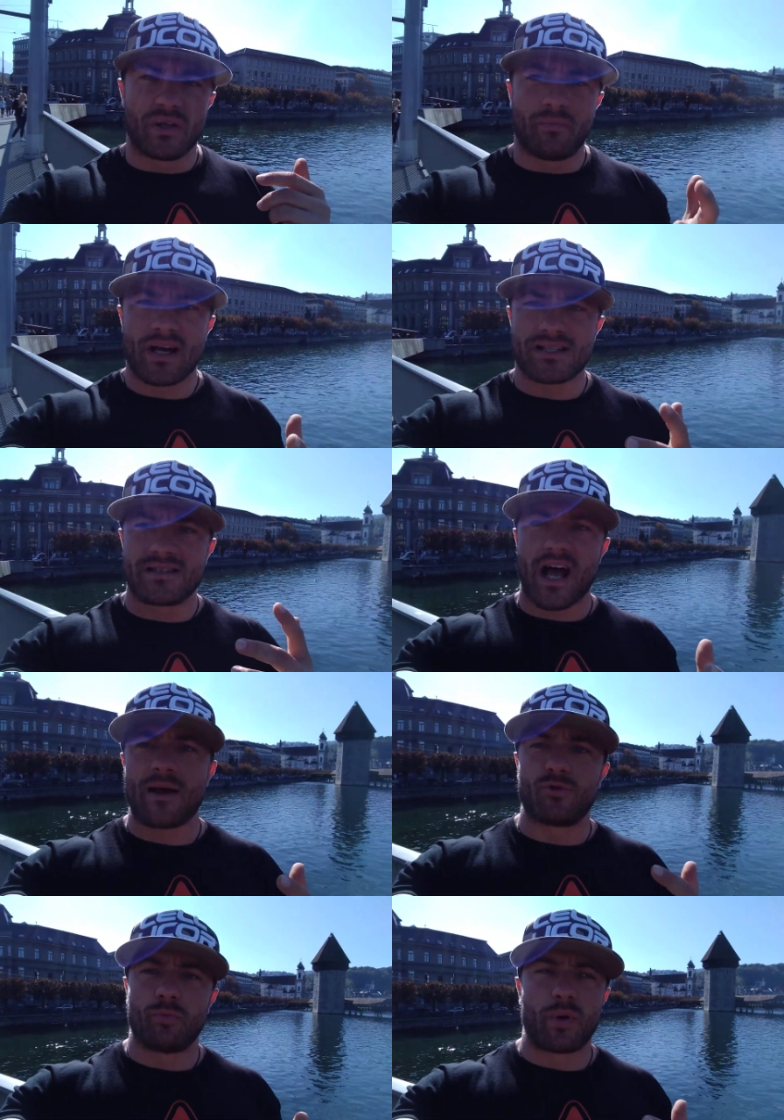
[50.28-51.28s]
The best
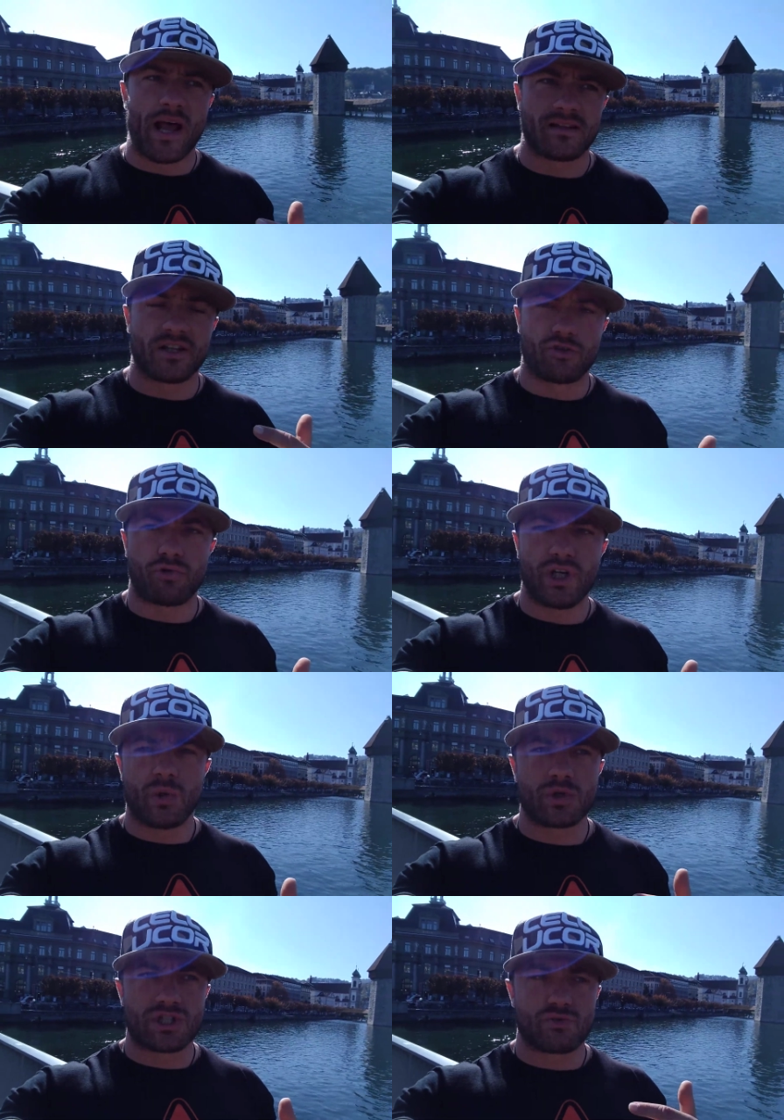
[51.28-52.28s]
time to plant the tree
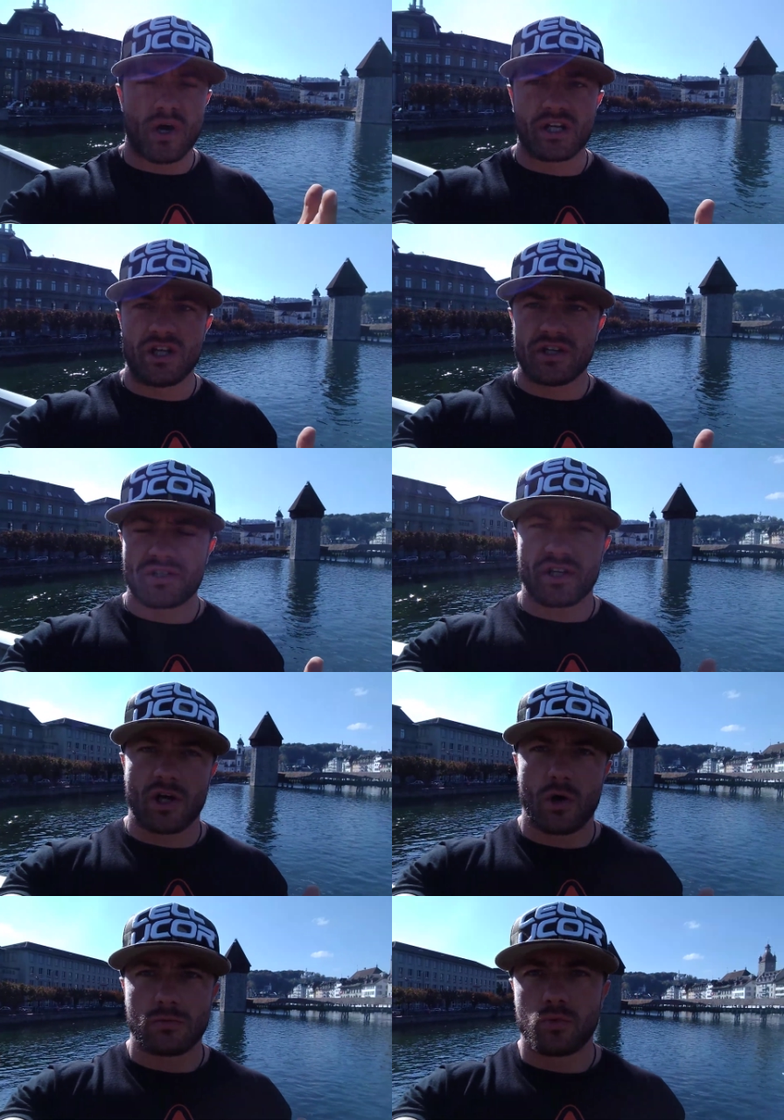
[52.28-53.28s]
was 20 years
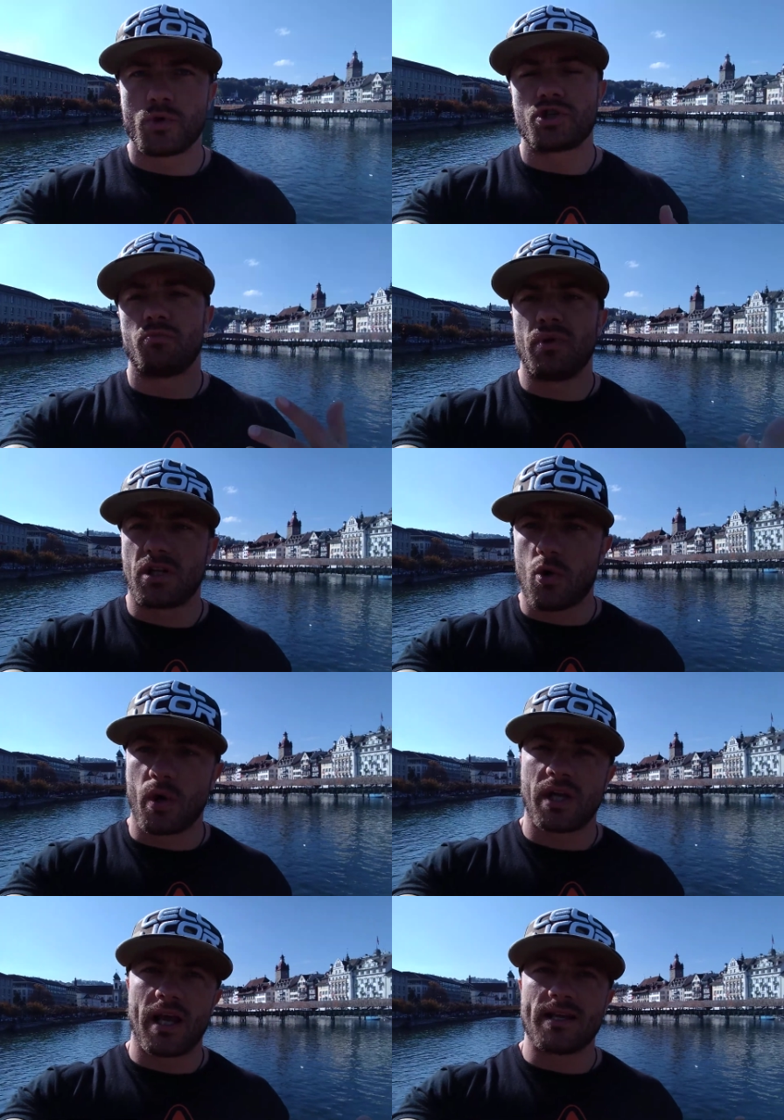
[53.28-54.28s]
ago, which in
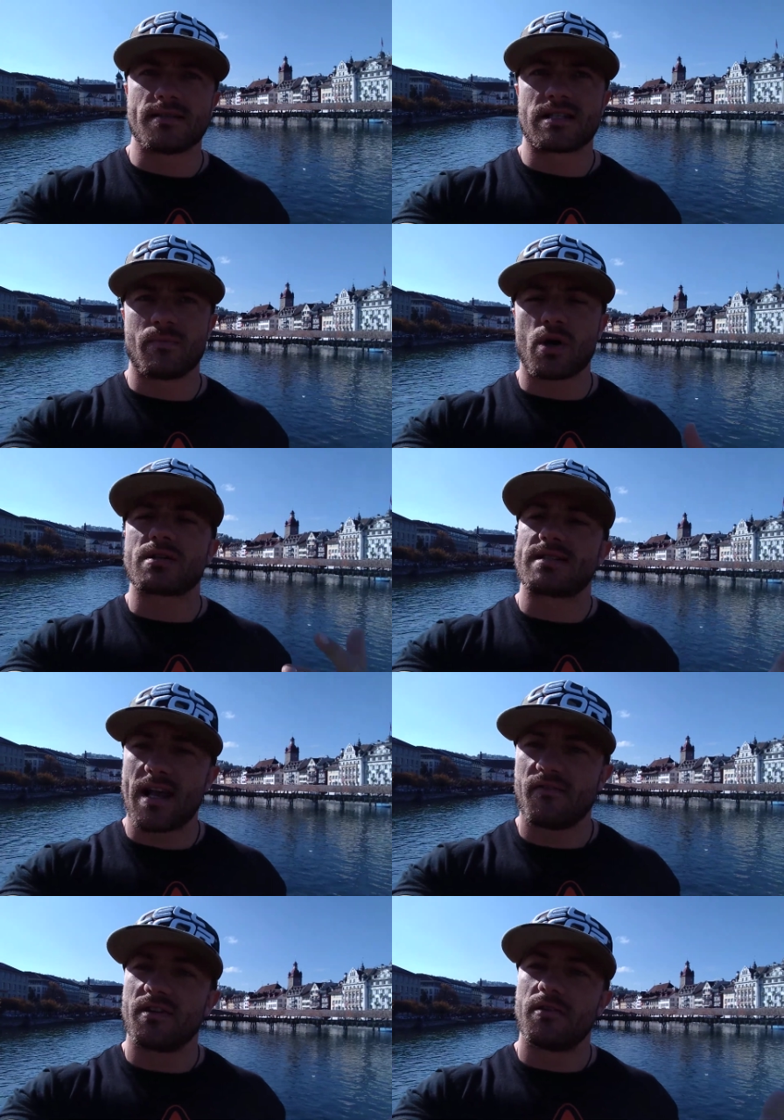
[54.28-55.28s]
Bitcoin case is about
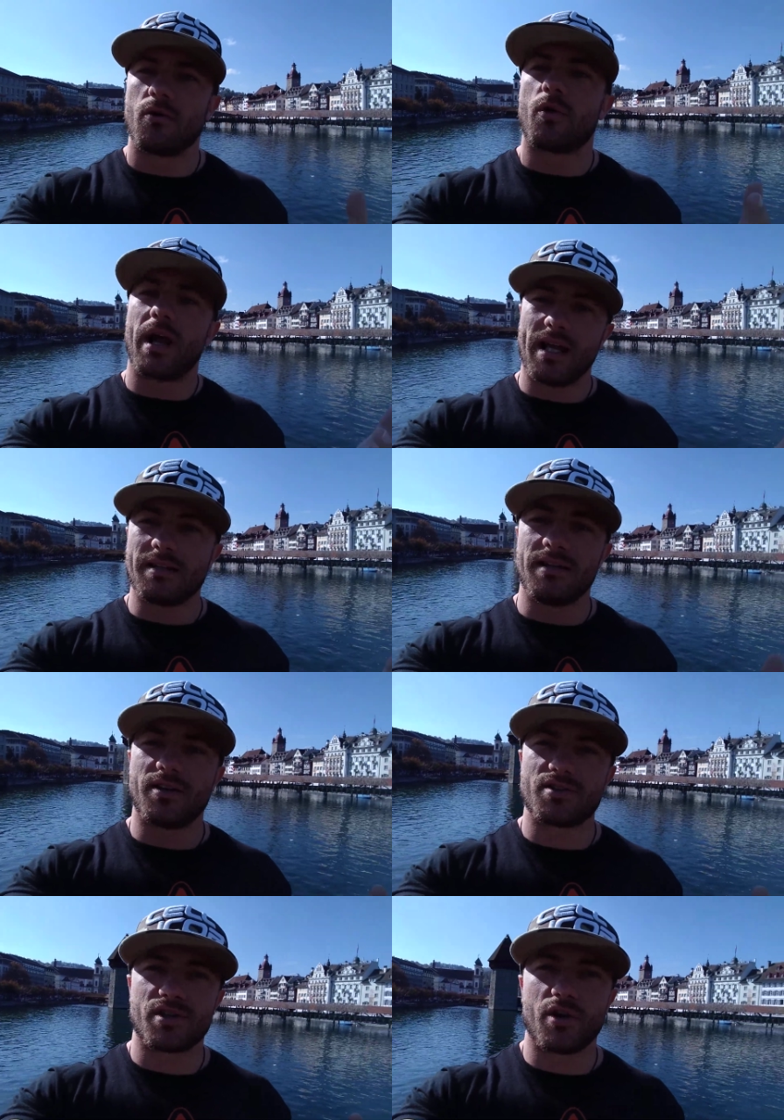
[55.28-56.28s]
seven or eight
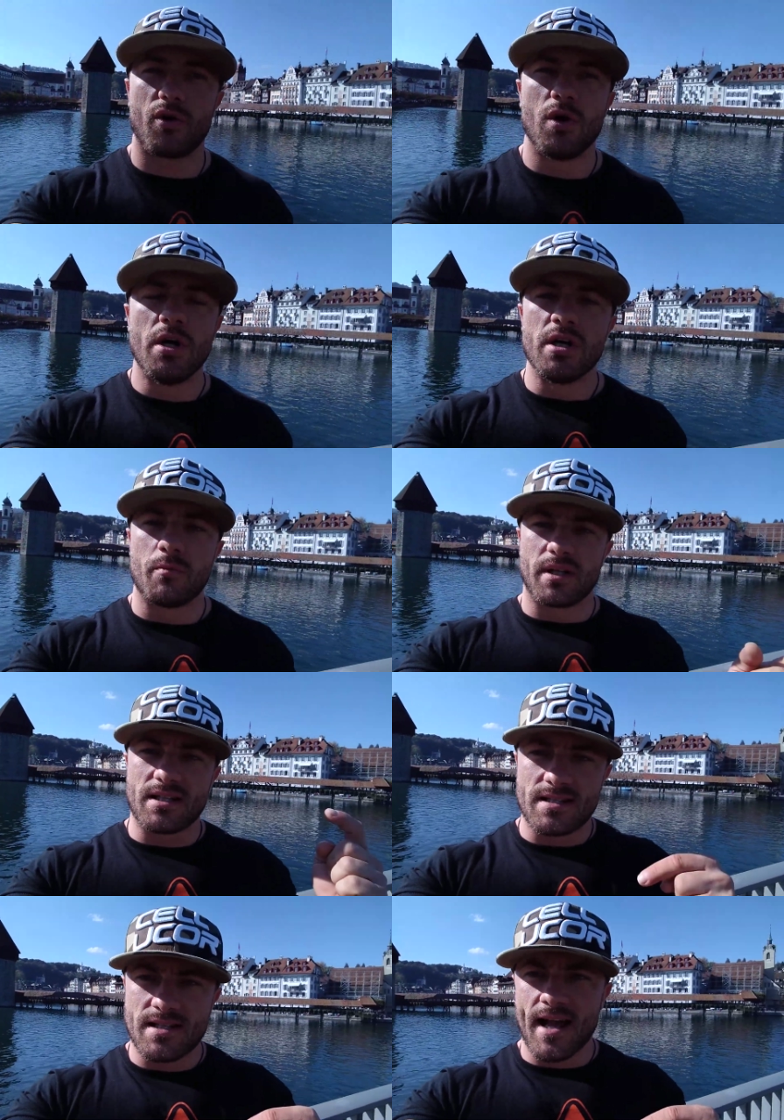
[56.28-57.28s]
years ago but
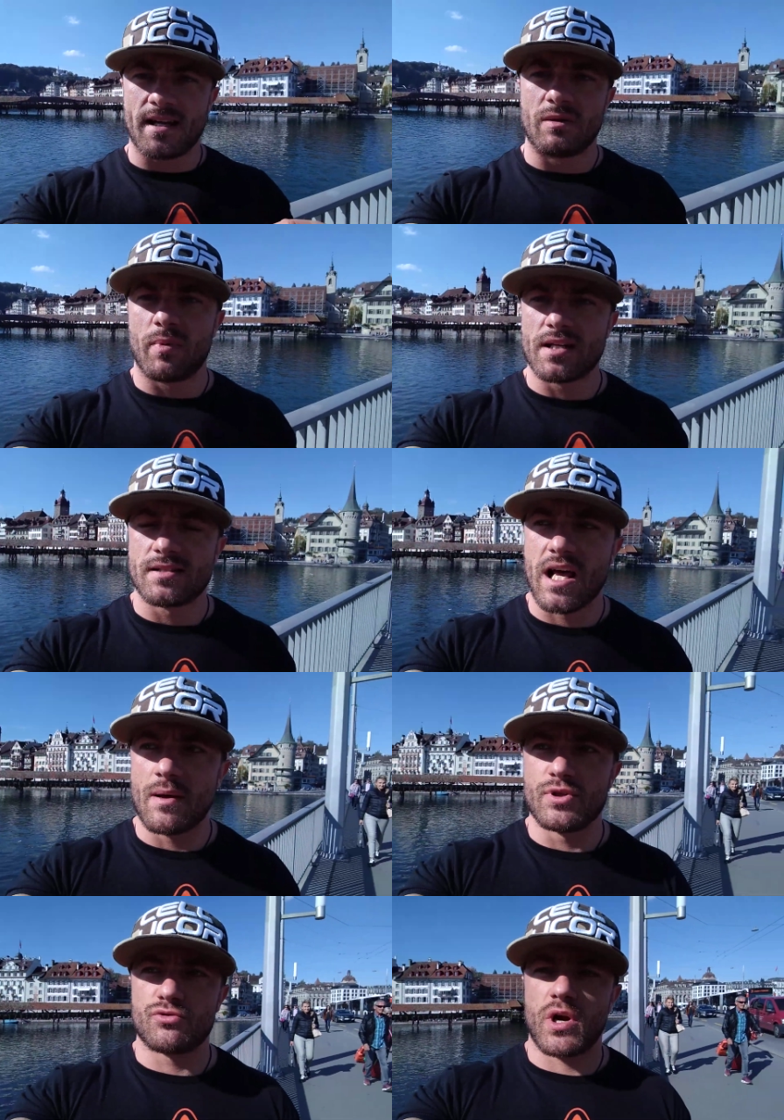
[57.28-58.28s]
the second best
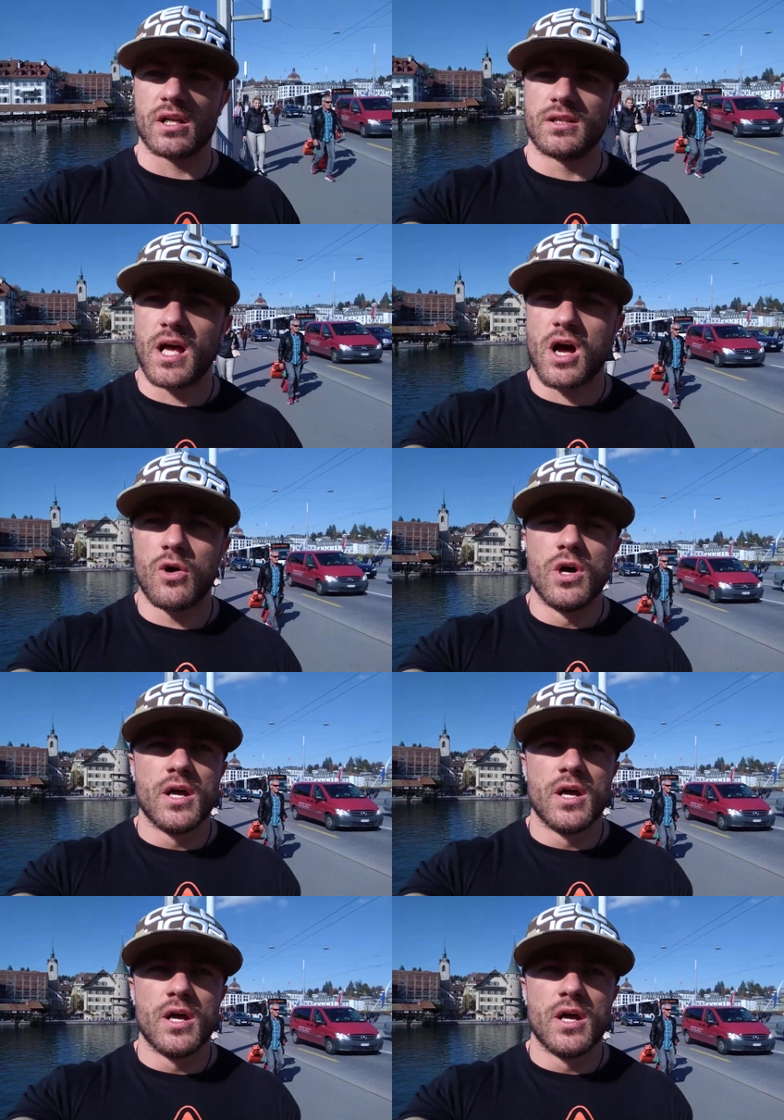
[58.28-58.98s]
time is right now.